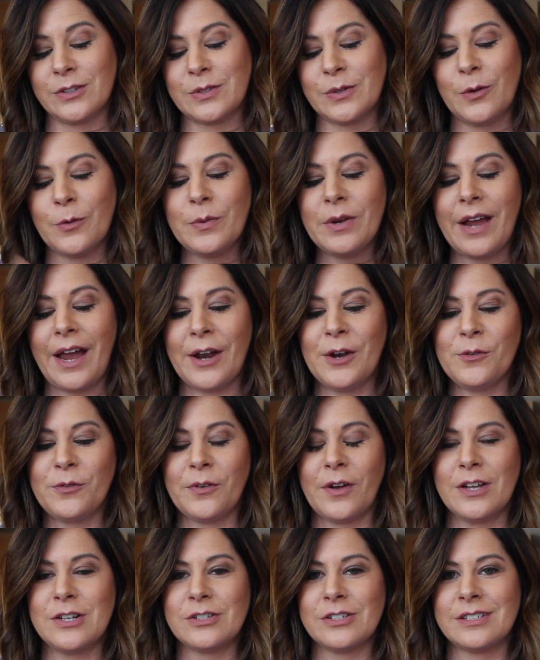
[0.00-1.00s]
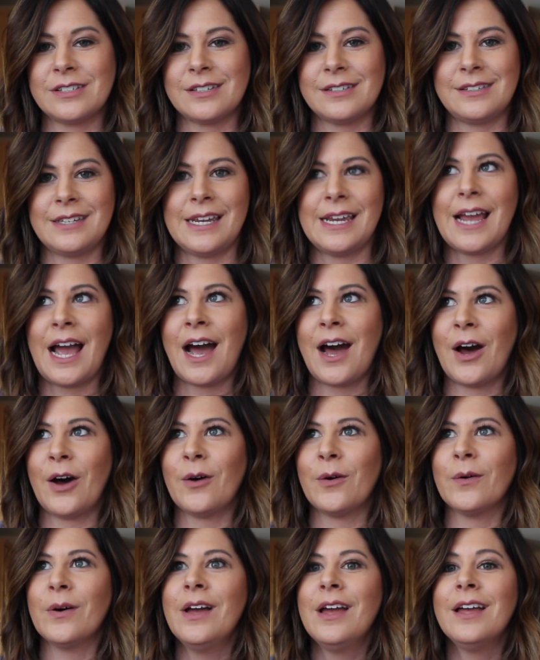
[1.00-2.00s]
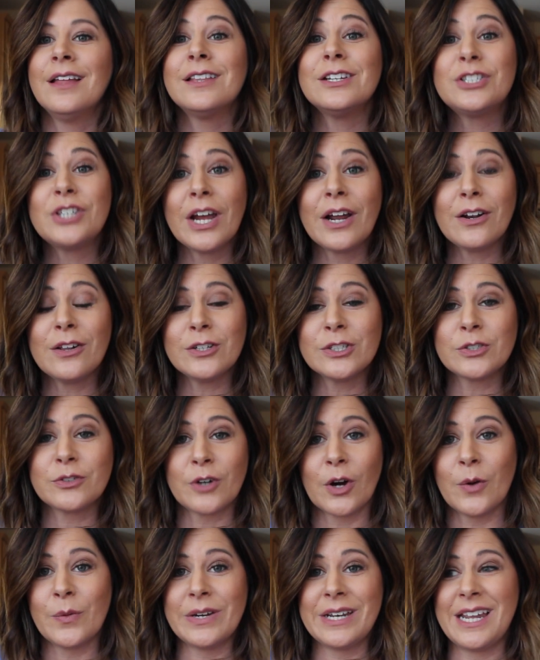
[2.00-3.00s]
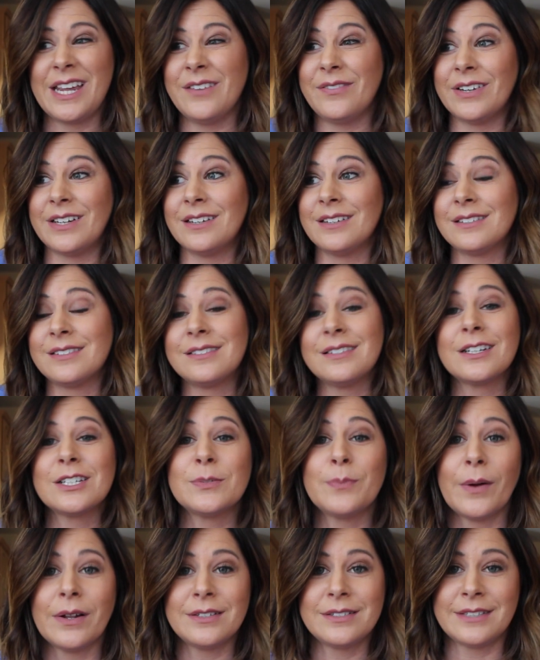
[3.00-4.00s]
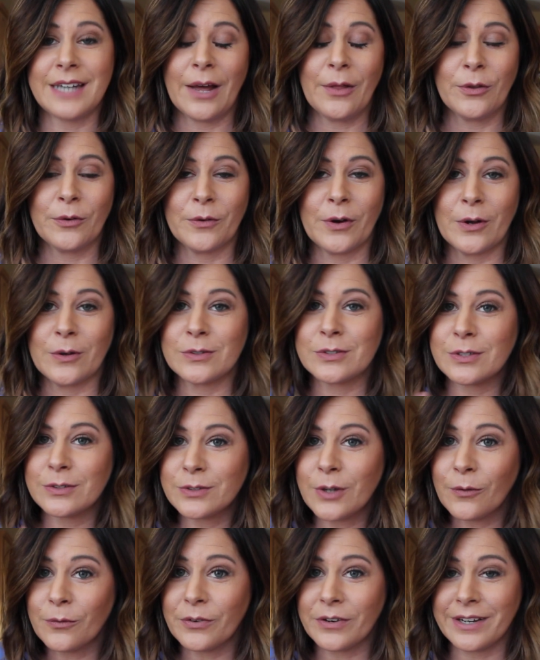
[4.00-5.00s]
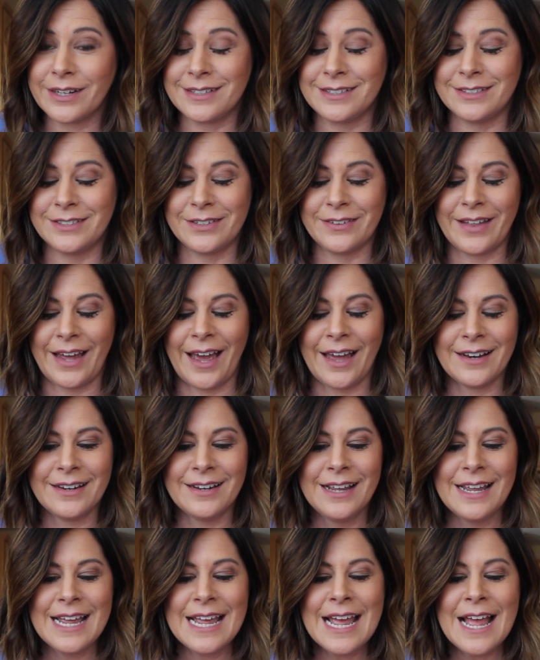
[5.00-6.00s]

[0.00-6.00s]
So it'll be kind of fun just to see how the channel is growing even 6 months down the road. So don't forget to do that.